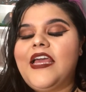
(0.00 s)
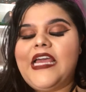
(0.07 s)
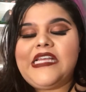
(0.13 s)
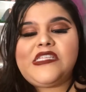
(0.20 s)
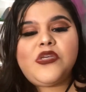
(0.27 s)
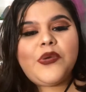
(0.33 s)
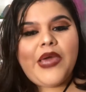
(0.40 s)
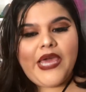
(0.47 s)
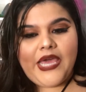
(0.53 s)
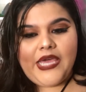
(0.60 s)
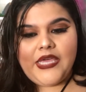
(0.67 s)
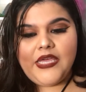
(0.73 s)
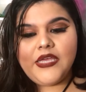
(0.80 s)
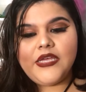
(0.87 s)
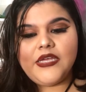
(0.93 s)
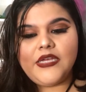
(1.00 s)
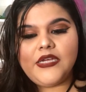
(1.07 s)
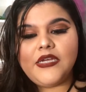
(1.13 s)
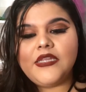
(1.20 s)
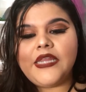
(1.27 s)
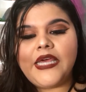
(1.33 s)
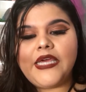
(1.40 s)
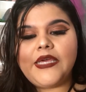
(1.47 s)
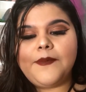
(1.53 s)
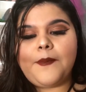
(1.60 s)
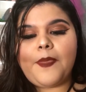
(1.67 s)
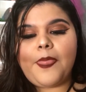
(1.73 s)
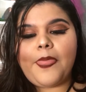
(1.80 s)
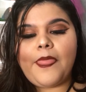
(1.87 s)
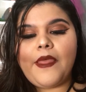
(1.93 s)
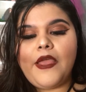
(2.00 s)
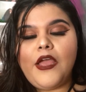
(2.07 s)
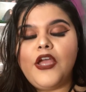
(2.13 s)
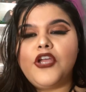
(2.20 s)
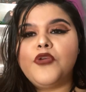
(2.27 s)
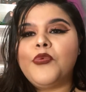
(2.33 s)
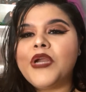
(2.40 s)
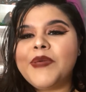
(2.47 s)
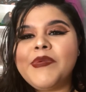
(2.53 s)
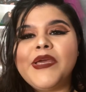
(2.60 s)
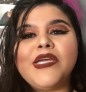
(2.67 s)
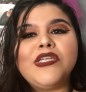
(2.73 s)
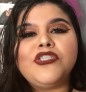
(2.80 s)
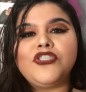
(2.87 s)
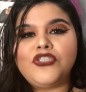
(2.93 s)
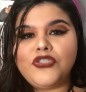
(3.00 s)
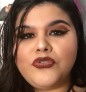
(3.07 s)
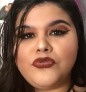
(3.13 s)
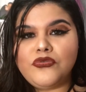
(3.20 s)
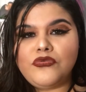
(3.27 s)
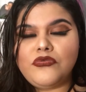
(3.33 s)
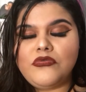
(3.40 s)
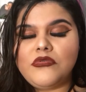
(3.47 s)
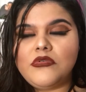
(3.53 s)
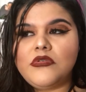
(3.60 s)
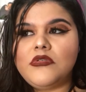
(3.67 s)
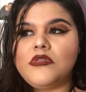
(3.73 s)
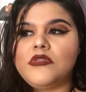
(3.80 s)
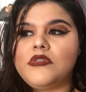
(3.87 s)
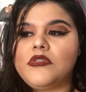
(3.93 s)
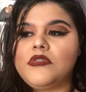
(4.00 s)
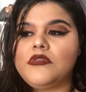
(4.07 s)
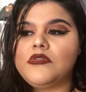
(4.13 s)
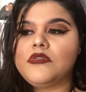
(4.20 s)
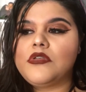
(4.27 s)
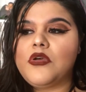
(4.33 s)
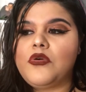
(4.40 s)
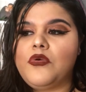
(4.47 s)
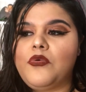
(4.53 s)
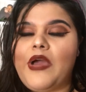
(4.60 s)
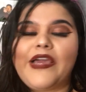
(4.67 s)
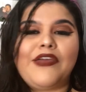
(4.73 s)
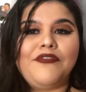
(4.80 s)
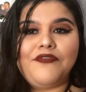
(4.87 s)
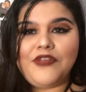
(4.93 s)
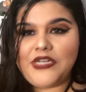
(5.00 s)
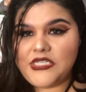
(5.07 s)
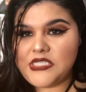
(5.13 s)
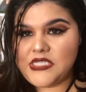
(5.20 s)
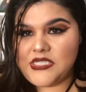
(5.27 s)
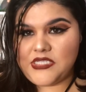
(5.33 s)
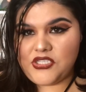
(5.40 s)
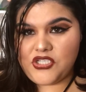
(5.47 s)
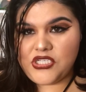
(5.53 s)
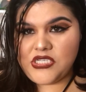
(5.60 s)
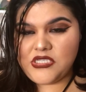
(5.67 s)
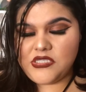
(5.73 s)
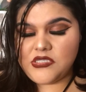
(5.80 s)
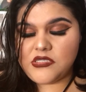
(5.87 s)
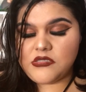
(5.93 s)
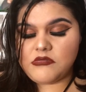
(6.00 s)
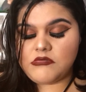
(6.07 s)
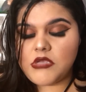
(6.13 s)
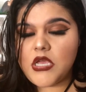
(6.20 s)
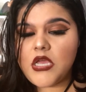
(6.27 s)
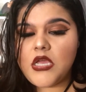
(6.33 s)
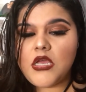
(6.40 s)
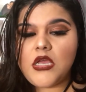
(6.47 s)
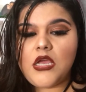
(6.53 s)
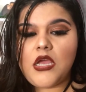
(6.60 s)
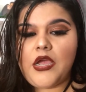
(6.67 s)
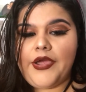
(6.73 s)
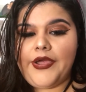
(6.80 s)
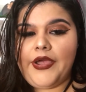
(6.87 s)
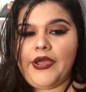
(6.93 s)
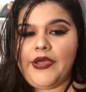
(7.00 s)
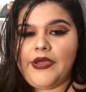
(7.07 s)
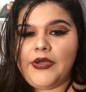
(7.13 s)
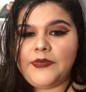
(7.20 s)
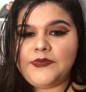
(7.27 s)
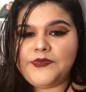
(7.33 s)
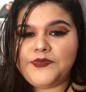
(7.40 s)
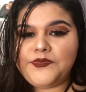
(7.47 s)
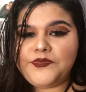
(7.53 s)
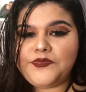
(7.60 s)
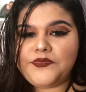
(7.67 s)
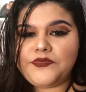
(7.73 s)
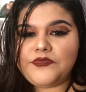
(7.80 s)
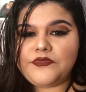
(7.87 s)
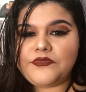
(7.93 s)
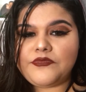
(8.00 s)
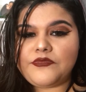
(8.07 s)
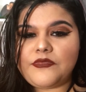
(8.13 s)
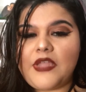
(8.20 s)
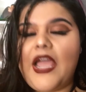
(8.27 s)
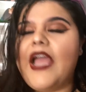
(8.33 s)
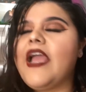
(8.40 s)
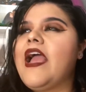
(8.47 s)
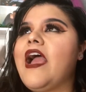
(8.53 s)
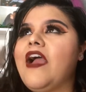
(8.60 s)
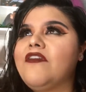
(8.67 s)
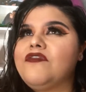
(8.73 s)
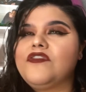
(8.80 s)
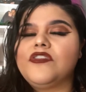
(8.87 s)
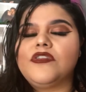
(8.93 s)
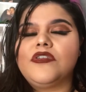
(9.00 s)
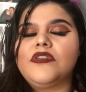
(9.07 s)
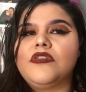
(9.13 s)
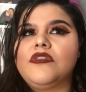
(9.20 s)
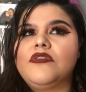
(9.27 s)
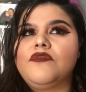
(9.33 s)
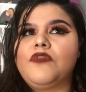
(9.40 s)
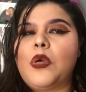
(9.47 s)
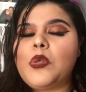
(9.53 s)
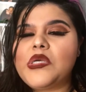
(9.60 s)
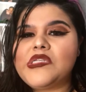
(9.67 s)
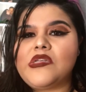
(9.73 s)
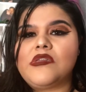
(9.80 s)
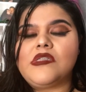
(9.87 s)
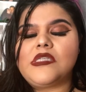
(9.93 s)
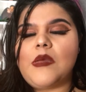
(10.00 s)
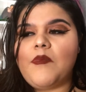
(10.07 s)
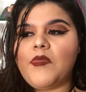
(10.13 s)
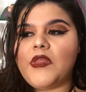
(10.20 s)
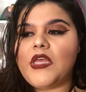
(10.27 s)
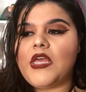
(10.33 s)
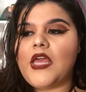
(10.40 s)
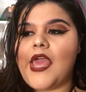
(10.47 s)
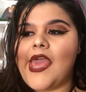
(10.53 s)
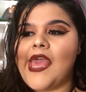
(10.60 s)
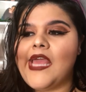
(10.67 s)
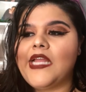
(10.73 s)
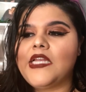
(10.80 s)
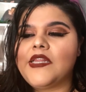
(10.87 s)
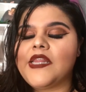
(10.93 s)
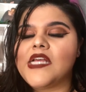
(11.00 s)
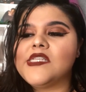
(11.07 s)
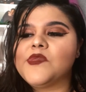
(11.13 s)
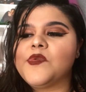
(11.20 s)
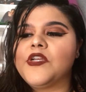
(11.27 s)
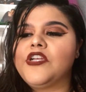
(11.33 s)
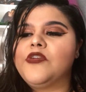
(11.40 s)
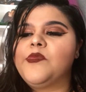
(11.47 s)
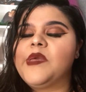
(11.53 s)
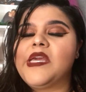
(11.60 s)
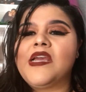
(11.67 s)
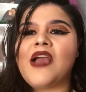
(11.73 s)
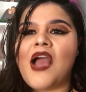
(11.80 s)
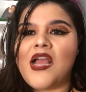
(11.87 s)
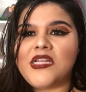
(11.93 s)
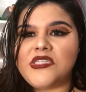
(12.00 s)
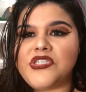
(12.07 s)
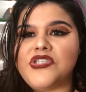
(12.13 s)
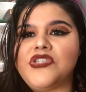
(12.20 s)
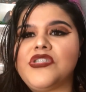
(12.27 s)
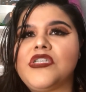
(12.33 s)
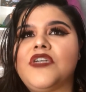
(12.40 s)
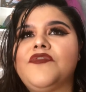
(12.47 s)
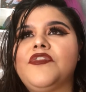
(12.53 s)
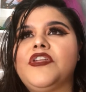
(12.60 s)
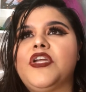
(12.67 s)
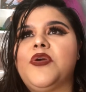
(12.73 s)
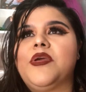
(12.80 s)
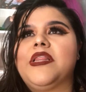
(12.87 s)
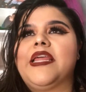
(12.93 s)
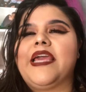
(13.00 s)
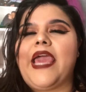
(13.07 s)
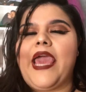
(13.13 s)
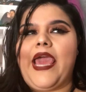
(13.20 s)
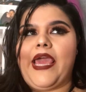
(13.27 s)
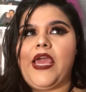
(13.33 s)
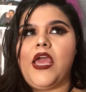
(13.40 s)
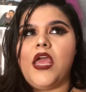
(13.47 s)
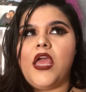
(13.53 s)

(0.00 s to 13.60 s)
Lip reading: it's okay. Like, what am I going to do so I can fit into these jeans? I have to focus on something. And that's when you're being kind to yourself and knowing like, hey.